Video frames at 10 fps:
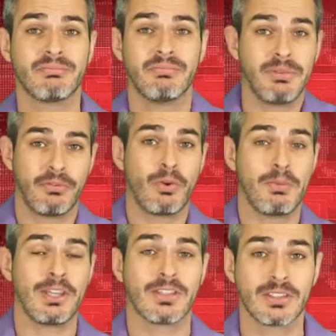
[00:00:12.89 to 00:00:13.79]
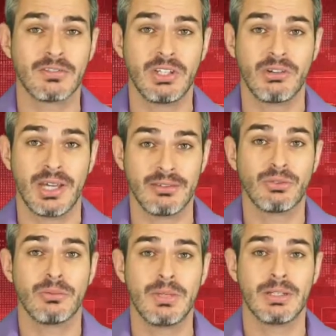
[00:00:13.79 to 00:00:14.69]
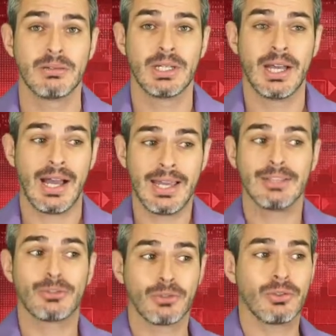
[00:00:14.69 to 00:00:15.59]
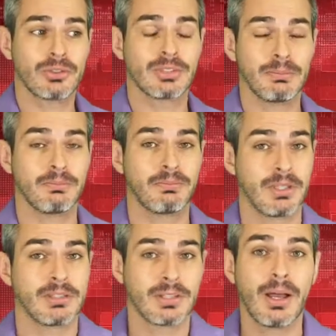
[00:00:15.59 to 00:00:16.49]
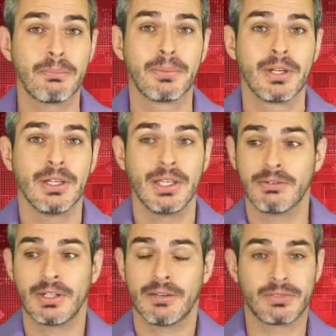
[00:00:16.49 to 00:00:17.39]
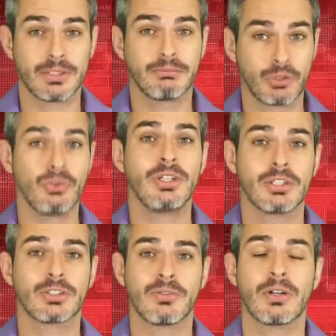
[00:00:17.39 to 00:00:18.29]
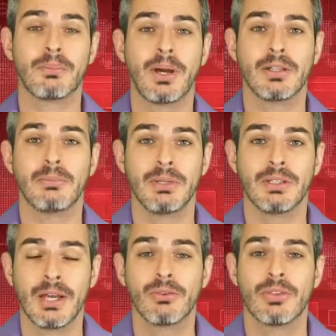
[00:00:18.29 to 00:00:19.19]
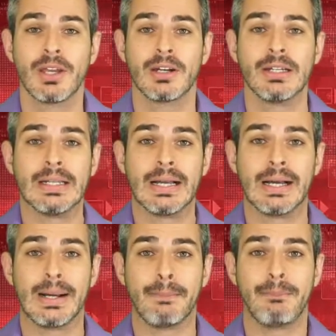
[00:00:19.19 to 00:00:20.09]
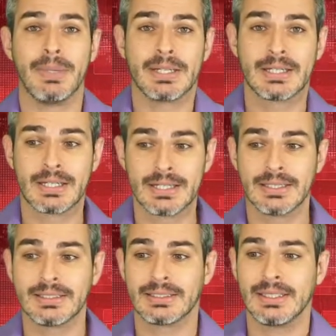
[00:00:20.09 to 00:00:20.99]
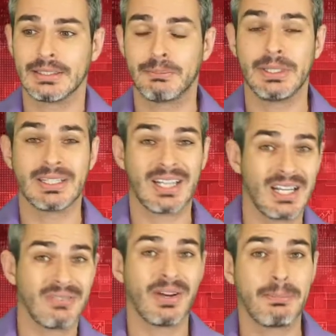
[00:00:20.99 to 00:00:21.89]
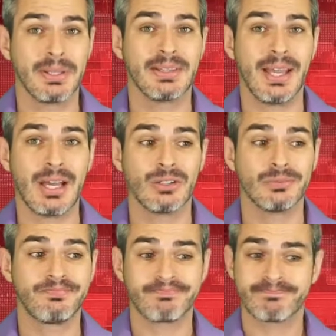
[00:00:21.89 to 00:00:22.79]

Before making this video, I have to admit, I had to look some things up even after two years of autopilot being out there uh, because it's been kind of up and down